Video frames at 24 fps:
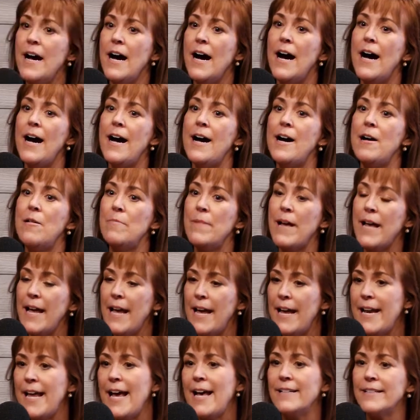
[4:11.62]

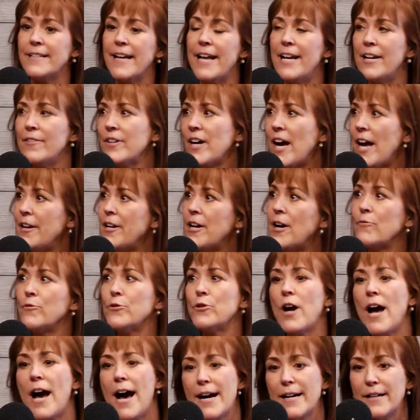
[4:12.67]
and has kind of gotten off
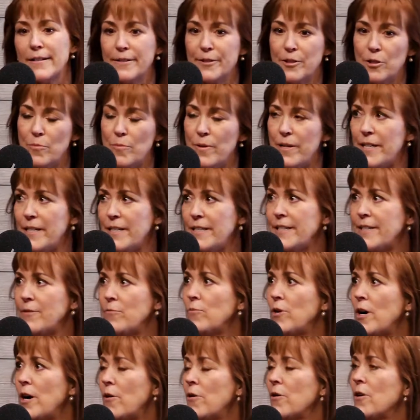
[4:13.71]
track a little bit in
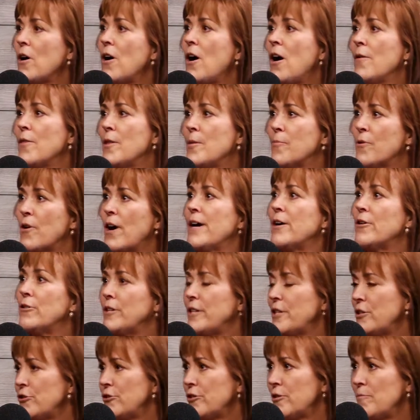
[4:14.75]
what the
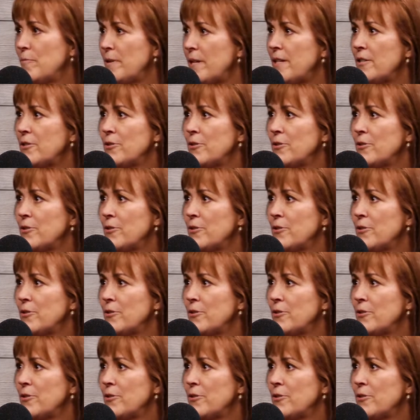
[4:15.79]
priority should be.